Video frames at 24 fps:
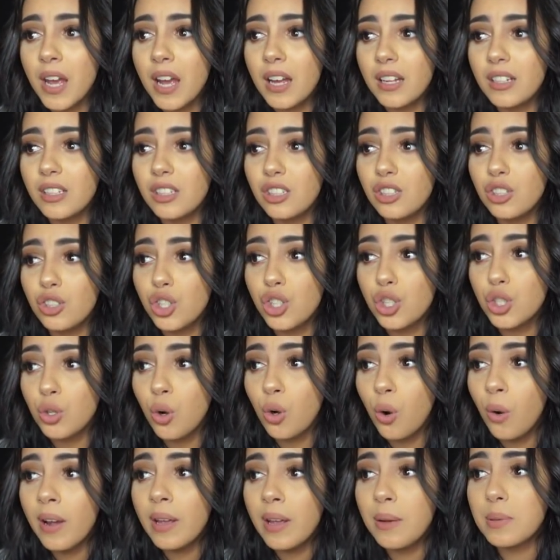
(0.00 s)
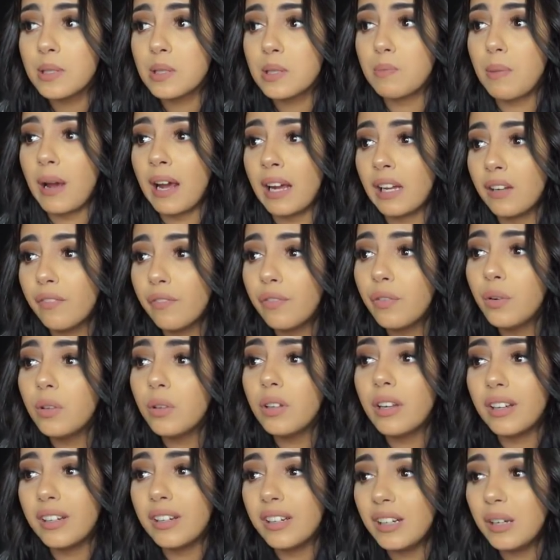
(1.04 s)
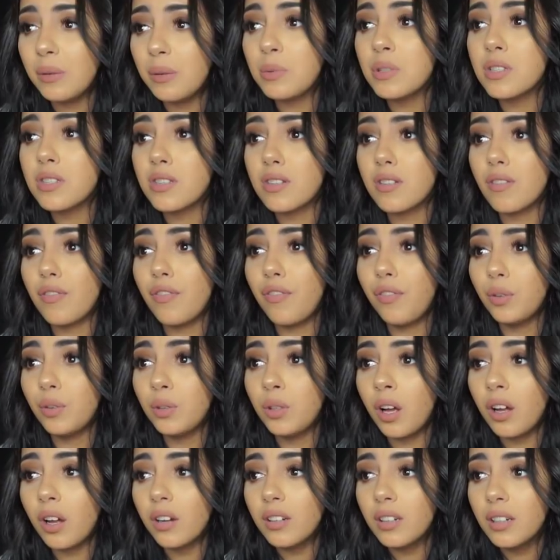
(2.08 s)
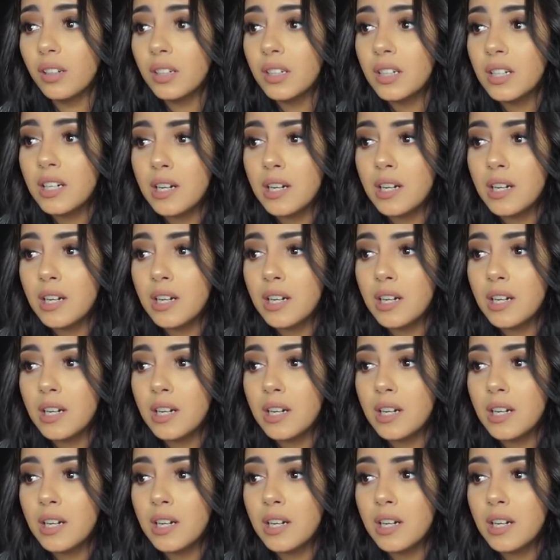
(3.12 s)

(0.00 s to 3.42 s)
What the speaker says: and sure, it was painful and it was full on,